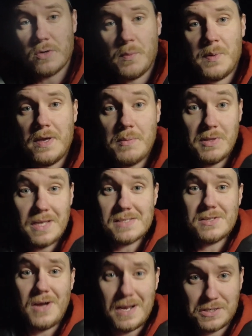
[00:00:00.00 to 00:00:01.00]
to appear, but
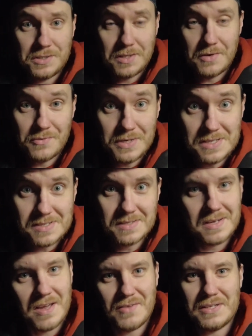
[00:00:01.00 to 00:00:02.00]
that's not actually the
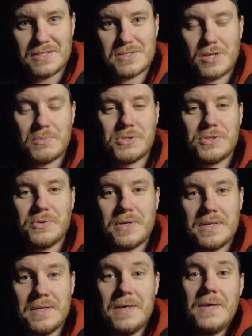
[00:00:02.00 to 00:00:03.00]
reason I've had to stop
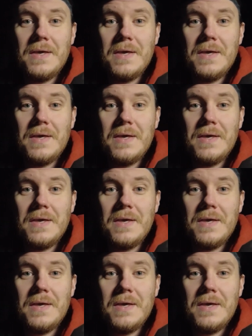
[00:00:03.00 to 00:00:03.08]
shooting.